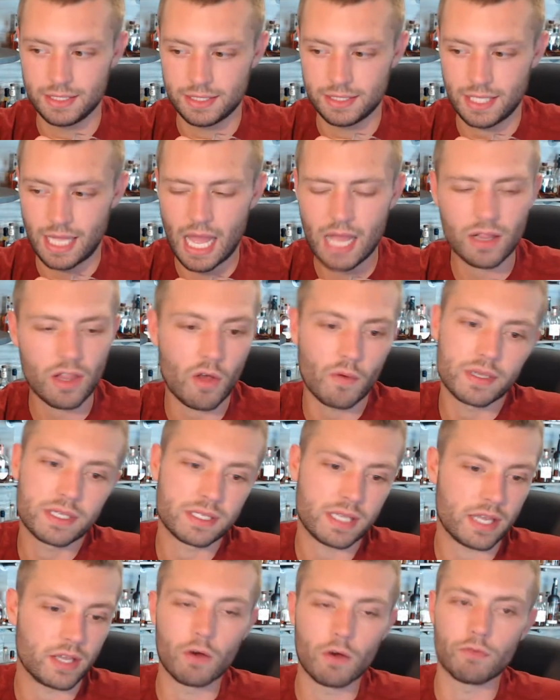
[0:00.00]
I'll always say
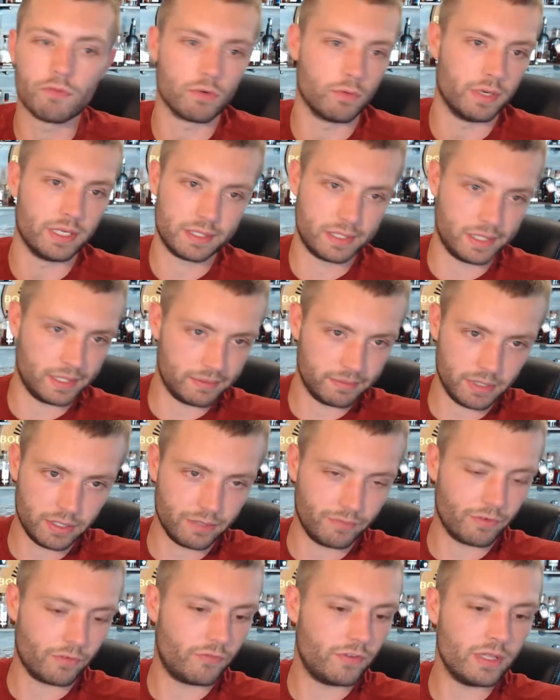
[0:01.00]
go for whiskey. You know, if
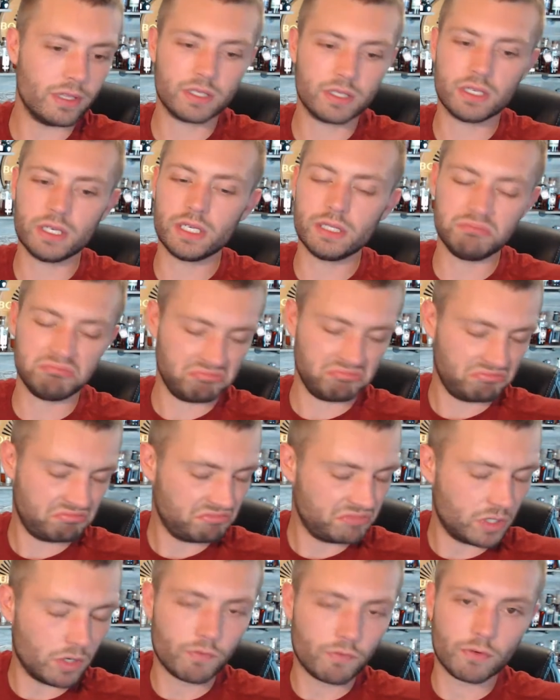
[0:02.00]
you're feeling good,
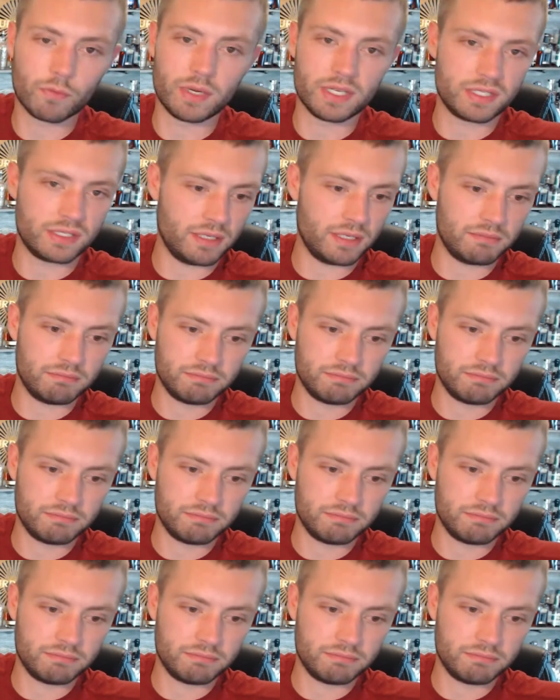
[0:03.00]
go for whiskey.